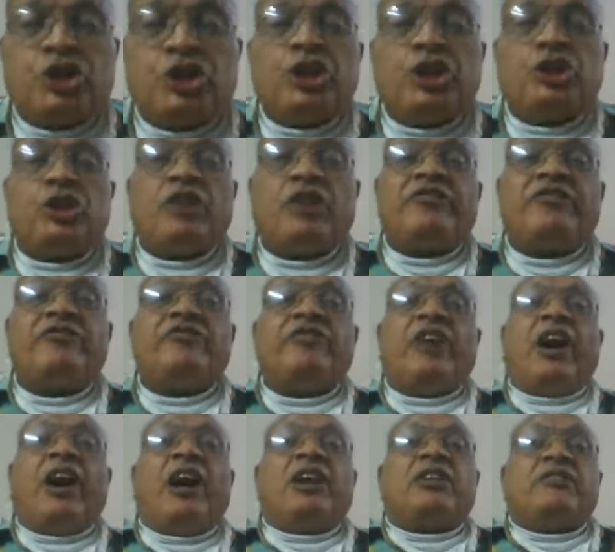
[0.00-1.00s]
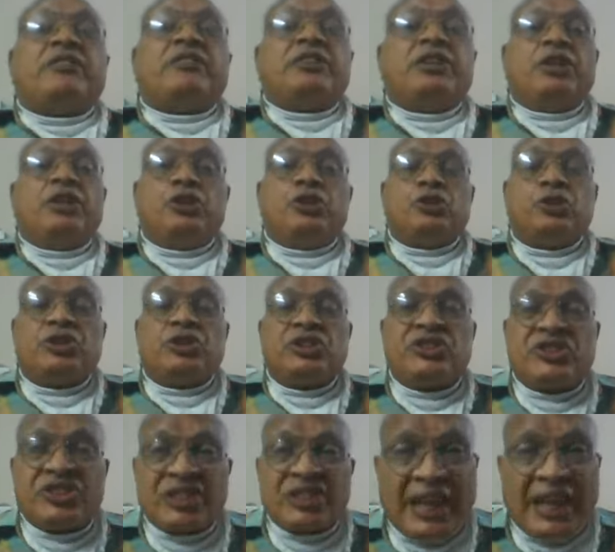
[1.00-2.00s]
You think you are far away,
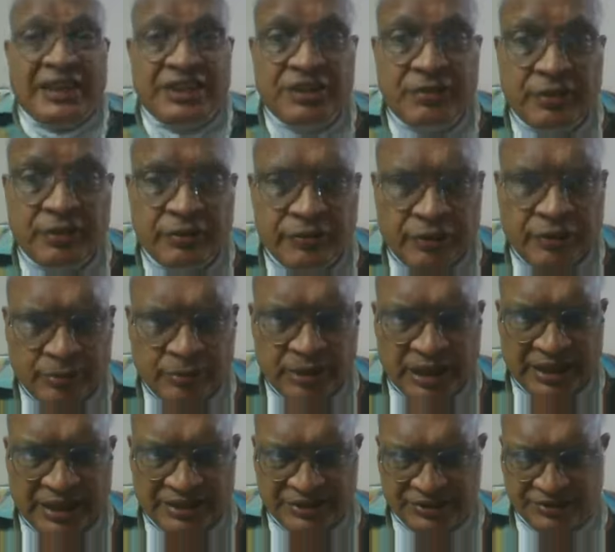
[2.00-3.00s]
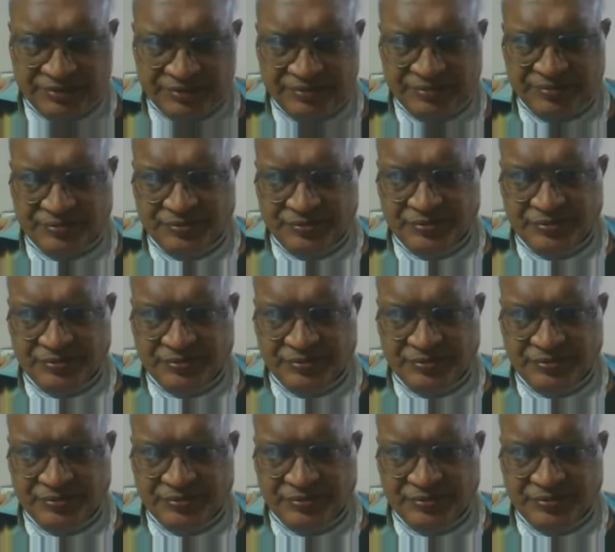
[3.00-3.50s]
distant away from that.